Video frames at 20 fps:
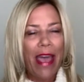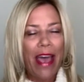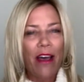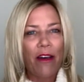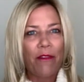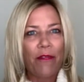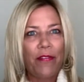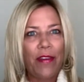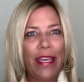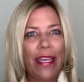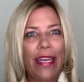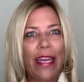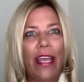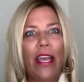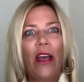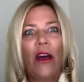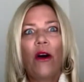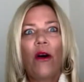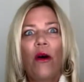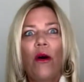outfit
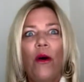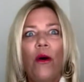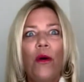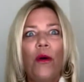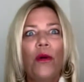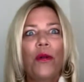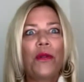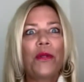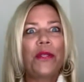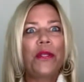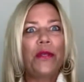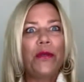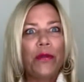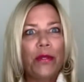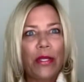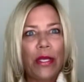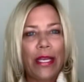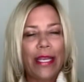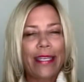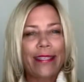a whole new
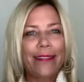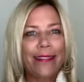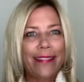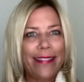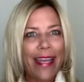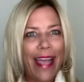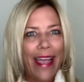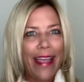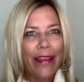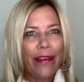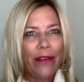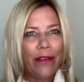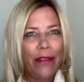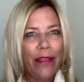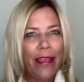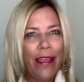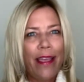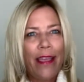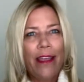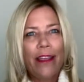look and style
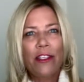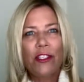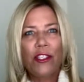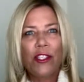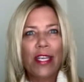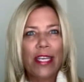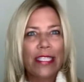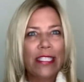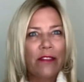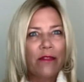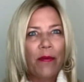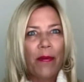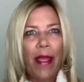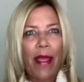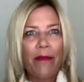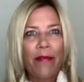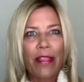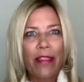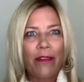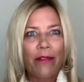just from
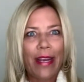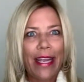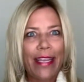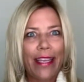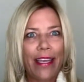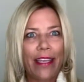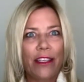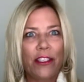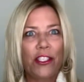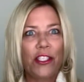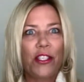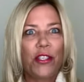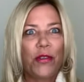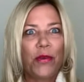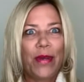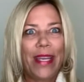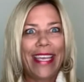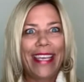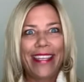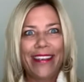having the right kind of shoe
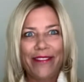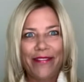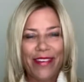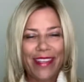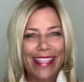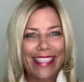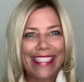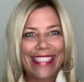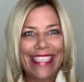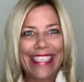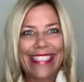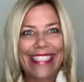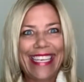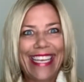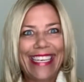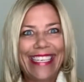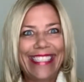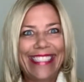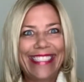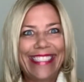in for the
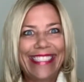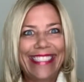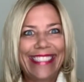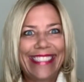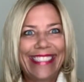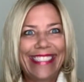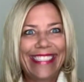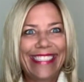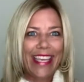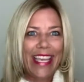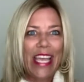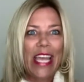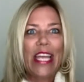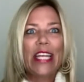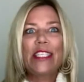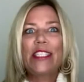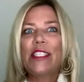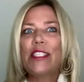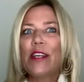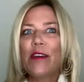season.
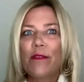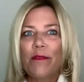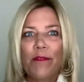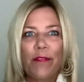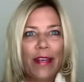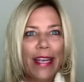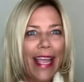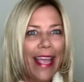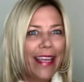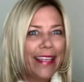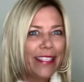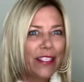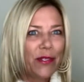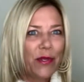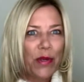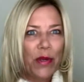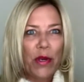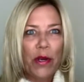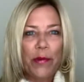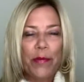Don't forget to
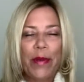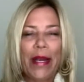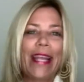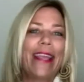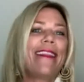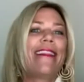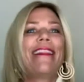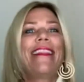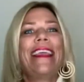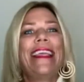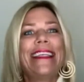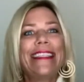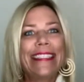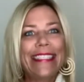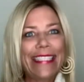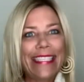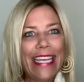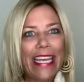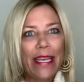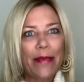incorporate these
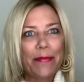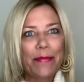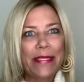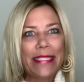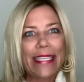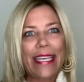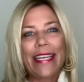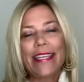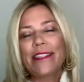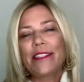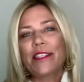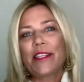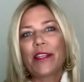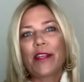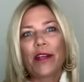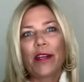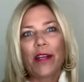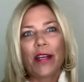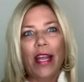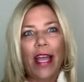tips into
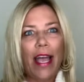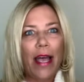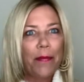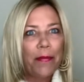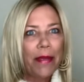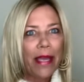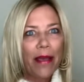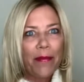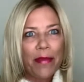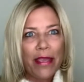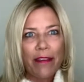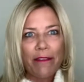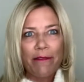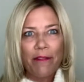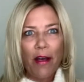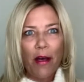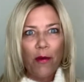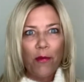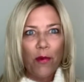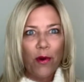your upcoming
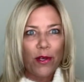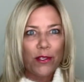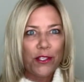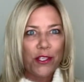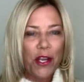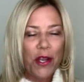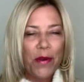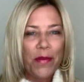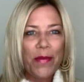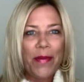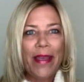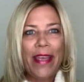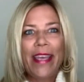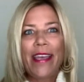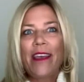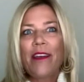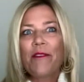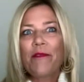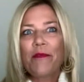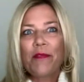fall wardrobe
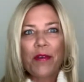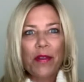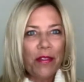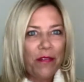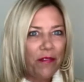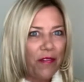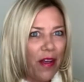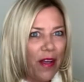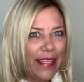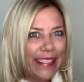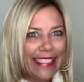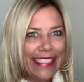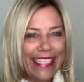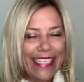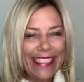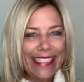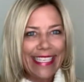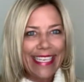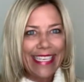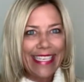for the fall
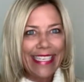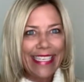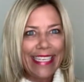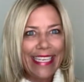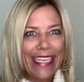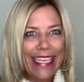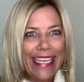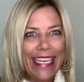season